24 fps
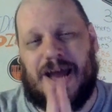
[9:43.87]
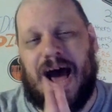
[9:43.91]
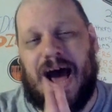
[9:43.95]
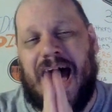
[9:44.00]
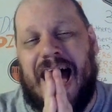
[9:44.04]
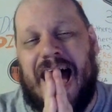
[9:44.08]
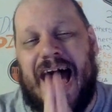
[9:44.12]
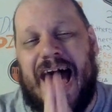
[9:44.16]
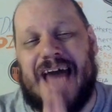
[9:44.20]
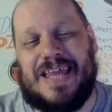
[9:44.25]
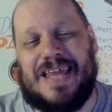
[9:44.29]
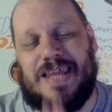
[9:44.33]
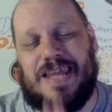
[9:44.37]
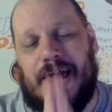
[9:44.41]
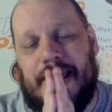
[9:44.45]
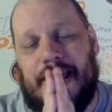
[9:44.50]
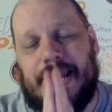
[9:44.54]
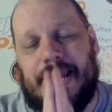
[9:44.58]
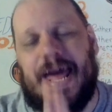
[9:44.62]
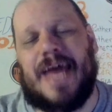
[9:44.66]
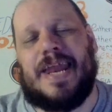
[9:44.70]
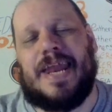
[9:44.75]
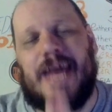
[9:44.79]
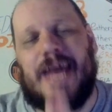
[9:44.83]
highlight
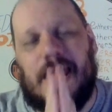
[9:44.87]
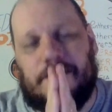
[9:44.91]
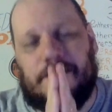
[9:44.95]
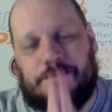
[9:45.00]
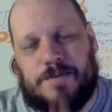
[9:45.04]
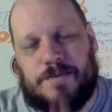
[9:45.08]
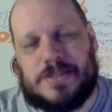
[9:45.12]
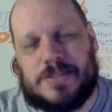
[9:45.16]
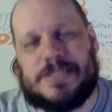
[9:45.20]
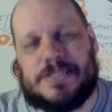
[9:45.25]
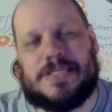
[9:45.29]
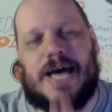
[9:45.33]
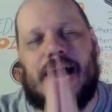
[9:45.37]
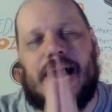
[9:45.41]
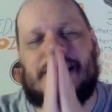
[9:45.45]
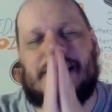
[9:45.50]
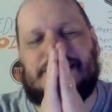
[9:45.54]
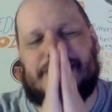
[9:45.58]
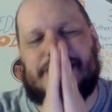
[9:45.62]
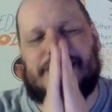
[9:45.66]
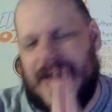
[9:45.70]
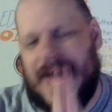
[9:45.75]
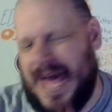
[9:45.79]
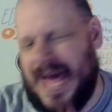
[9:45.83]
and emphasize
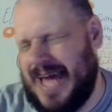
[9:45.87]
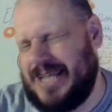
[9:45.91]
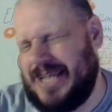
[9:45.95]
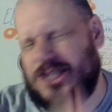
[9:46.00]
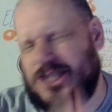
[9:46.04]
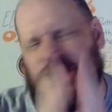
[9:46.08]
and